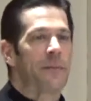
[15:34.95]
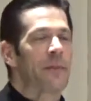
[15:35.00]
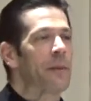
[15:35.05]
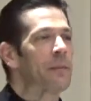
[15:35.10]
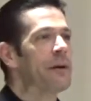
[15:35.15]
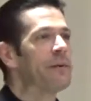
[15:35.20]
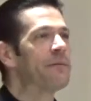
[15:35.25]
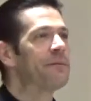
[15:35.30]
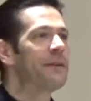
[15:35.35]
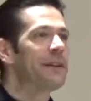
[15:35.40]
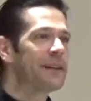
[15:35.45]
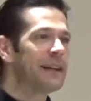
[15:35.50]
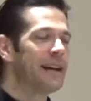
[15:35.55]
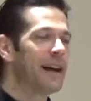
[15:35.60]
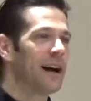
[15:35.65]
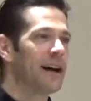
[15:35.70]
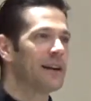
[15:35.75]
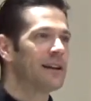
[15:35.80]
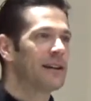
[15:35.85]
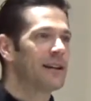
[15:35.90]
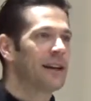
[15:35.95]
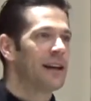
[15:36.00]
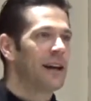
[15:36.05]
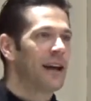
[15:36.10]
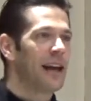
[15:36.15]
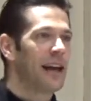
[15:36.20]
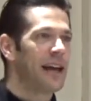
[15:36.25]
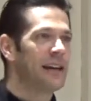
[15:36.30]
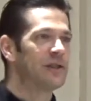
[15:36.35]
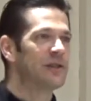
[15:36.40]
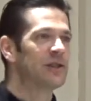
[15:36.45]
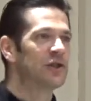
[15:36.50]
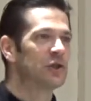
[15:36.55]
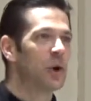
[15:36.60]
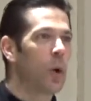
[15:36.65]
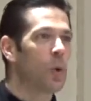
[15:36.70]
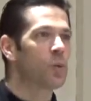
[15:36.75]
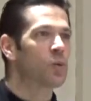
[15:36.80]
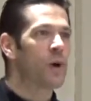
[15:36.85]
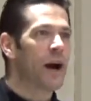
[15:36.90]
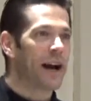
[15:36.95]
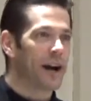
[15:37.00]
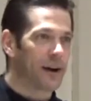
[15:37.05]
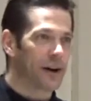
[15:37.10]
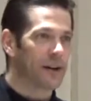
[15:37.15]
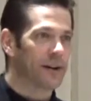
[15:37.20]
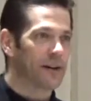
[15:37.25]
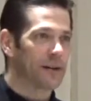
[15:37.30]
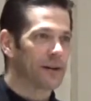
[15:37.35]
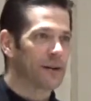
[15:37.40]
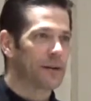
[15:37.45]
But philia is so rare.